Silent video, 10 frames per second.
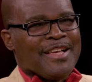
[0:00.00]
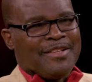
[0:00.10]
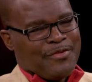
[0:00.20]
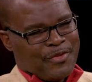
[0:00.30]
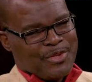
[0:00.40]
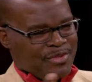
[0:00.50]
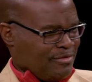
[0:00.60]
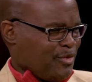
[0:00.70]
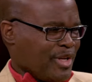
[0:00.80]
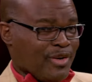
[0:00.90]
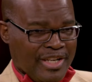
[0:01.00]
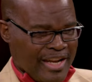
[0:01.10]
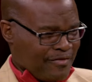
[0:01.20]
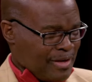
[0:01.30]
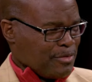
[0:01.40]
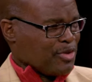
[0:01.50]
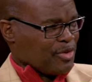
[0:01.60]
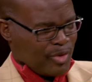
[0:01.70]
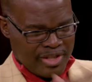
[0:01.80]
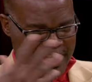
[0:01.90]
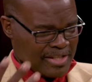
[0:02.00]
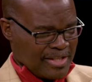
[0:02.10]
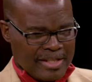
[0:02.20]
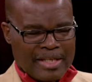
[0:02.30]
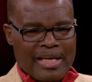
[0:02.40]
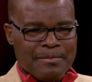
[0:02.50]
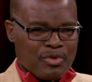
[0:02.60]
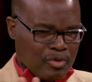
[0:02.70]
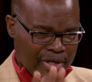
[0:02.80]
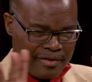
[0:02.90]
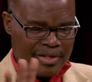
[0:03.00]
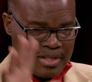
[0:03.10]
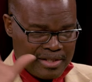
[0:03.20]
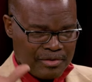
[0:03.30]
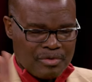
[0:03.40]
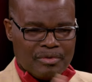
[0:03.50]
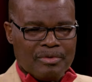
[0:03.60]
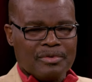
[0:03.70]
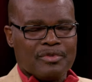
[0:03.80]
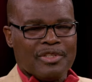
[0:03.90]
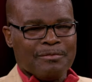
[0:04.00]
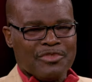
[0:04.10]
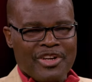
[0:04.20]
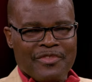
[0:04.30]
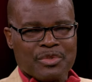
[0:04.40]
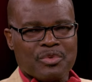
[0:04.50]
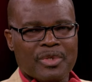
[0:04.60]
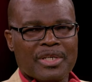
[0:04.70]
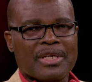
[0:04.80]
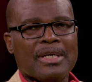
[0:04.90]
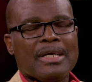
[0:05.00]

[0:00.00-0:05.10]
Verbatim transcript: Of course, we love their music, we dance in the clubs or whatever, listen to, to them driving to work.